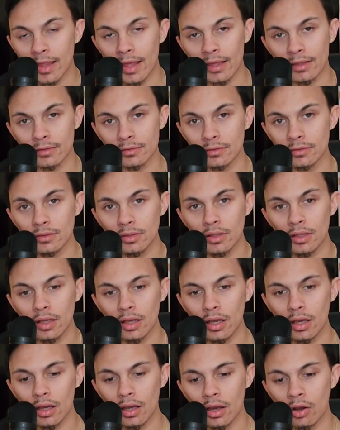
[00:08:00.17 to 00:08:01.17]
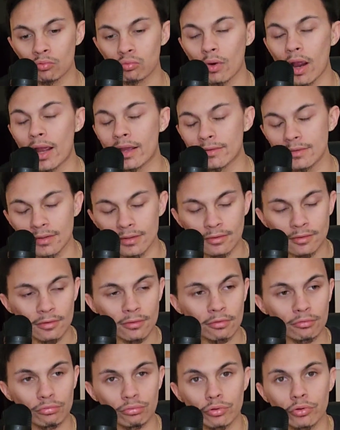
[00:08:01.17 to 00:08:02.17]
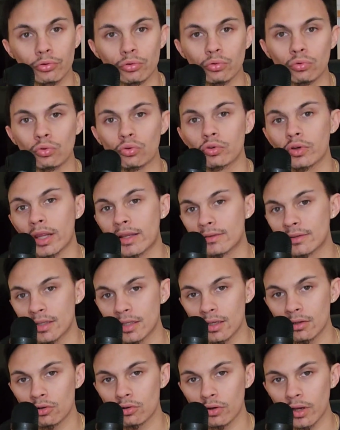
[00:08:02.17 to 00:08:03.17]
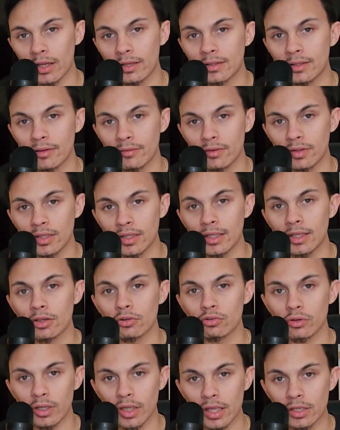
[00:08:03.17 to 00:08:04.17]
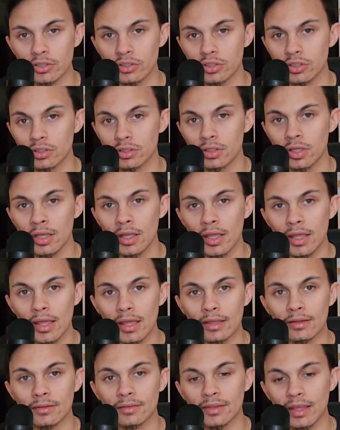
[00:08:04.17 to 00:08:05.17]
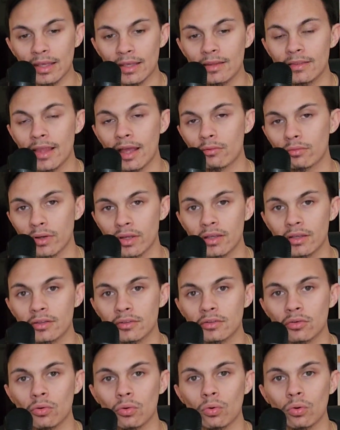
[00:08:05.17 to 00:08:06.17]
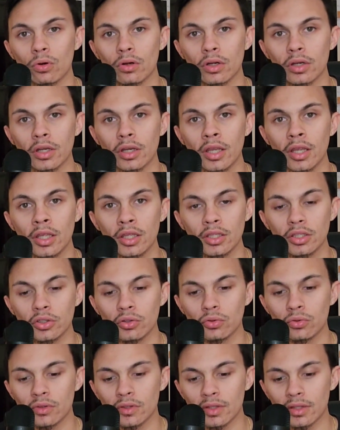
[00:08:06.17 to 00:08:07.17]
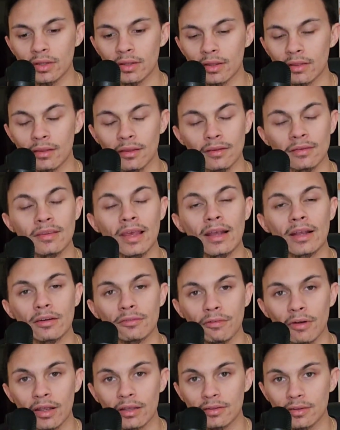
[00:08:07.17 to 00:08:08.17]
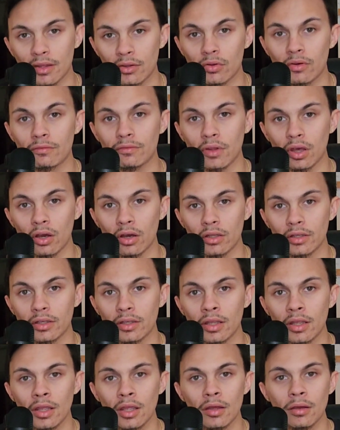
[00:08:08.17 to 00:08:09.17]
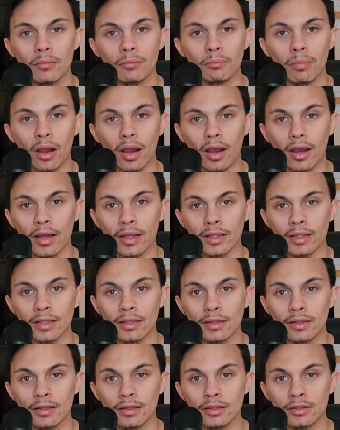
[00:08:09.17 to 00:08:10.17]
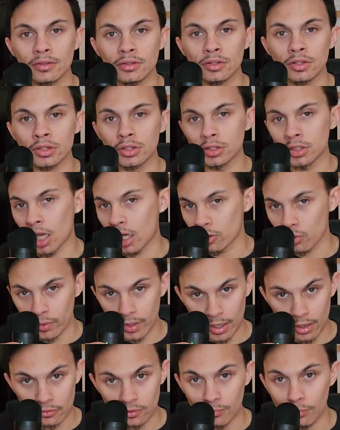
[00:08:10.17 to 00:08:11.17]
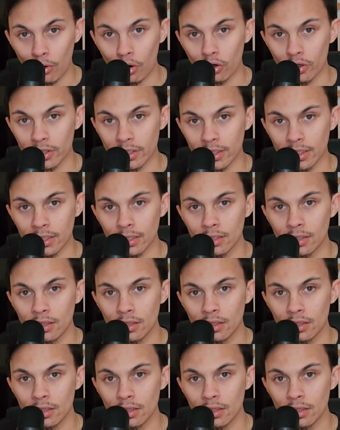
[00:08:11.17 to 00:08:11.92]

that arises through creativity and creation, is taking that risk or using the sacrifice that you've done by not going out to party,